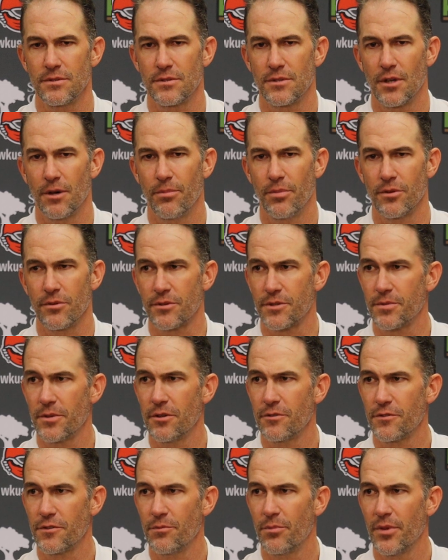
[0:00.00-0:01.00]
couple
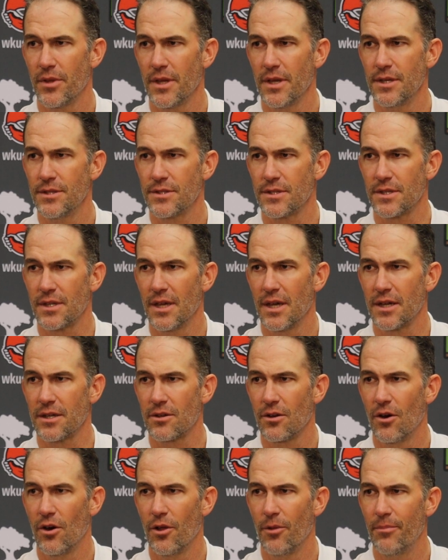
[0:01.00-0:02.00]
explosive plays that got
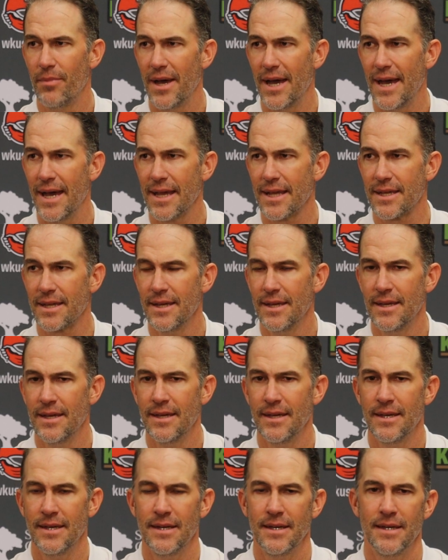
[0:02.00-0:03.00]
called back.
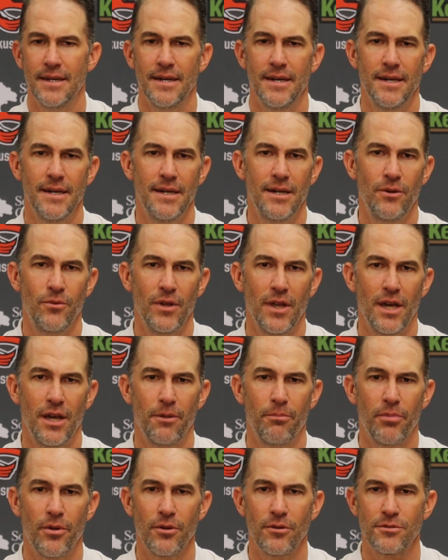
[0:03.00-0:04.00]
We
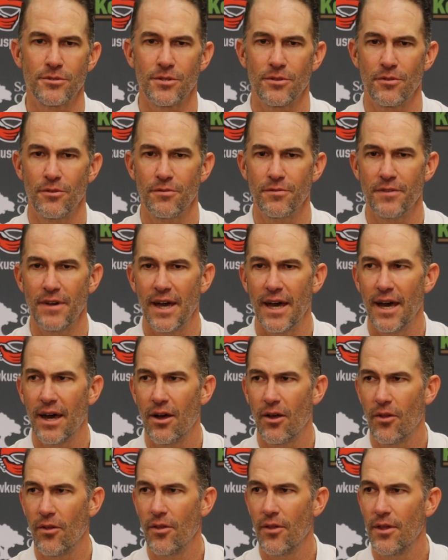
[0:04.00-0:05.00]
had a personal
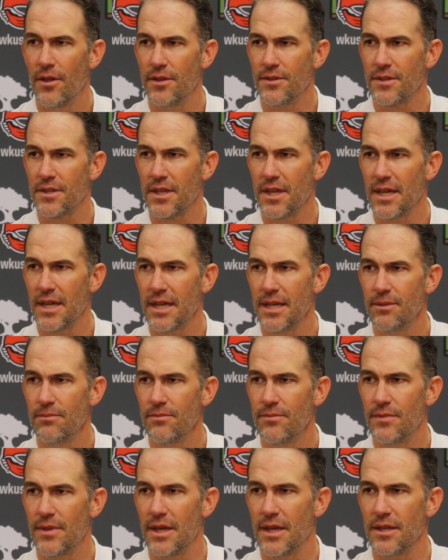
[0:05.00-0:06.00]
foul in the
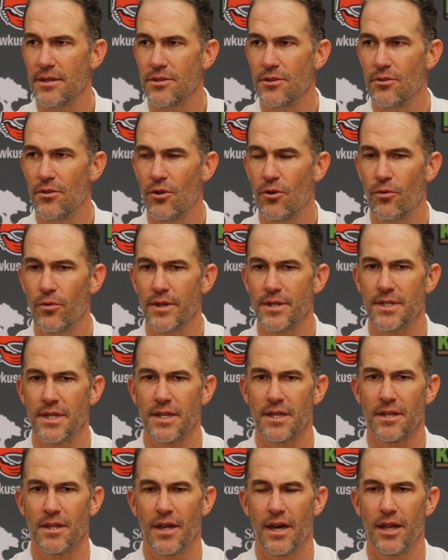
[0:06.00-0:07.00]
game that, you know, we
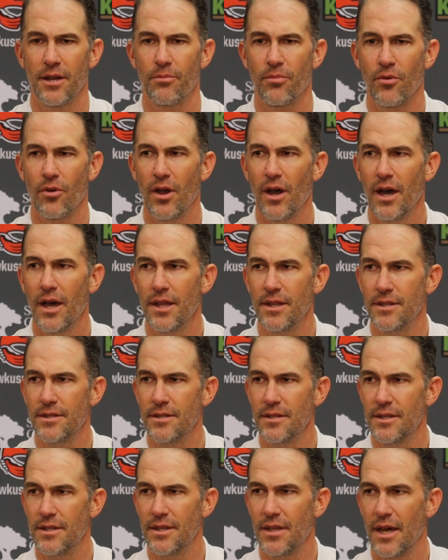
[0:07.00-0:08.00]
take a lot of pride
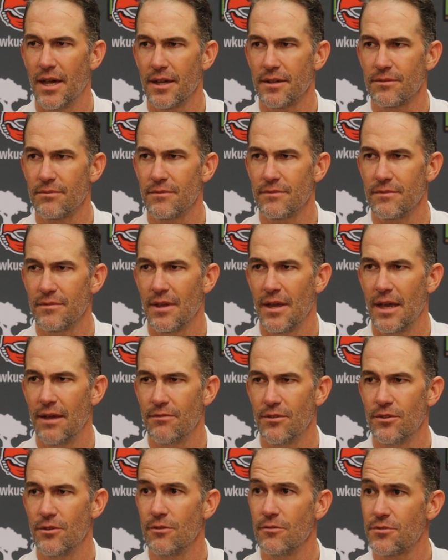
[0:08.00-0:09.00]
in not
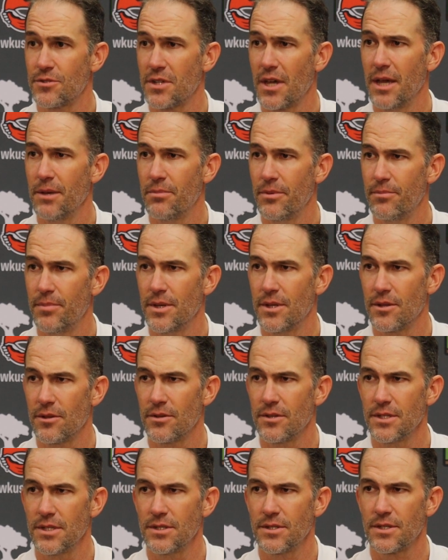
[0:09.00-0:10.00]
having those type of
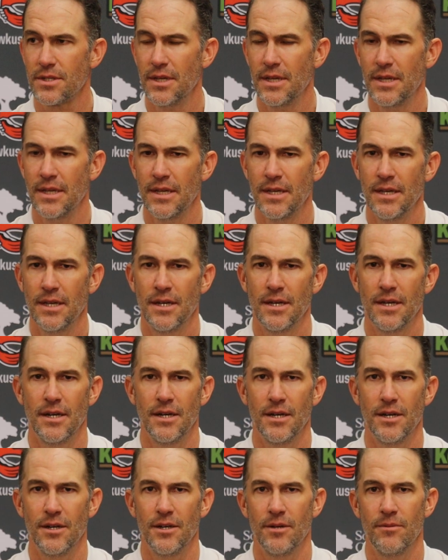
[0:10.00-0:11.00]
penalties.
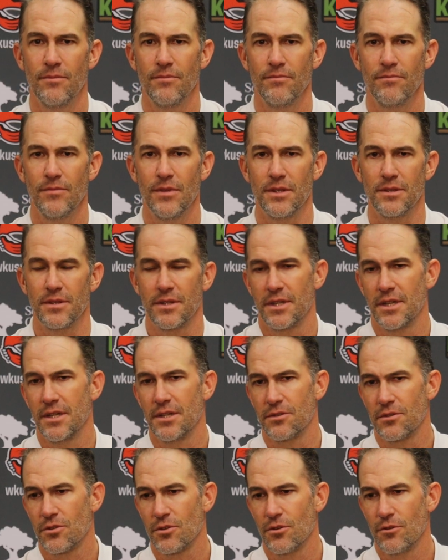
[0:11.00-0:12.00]
And
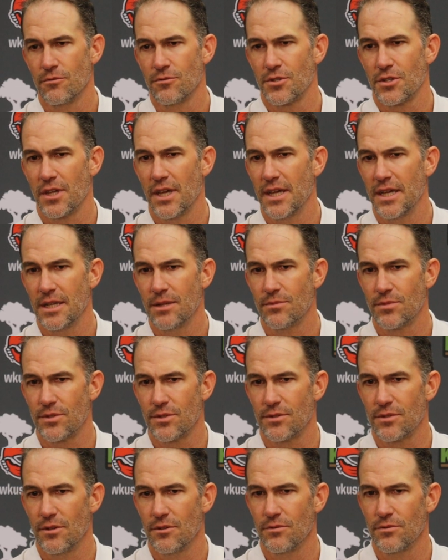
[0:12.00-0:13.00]
again, in close games,
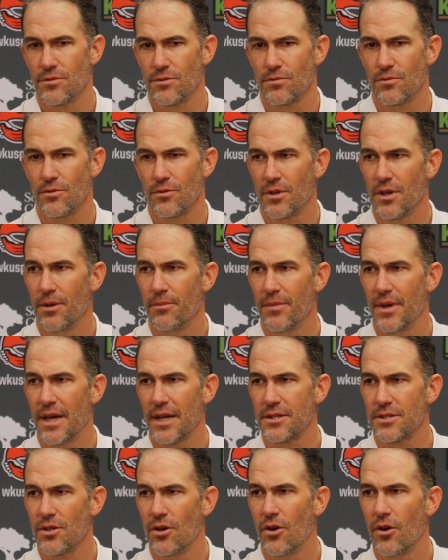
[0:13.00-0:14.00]
those will come
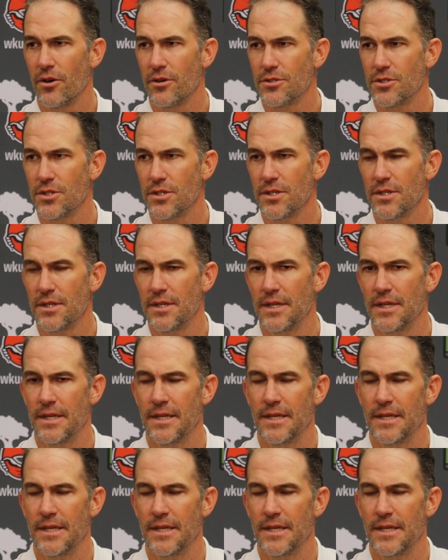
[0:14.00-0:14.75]
back to haunt you.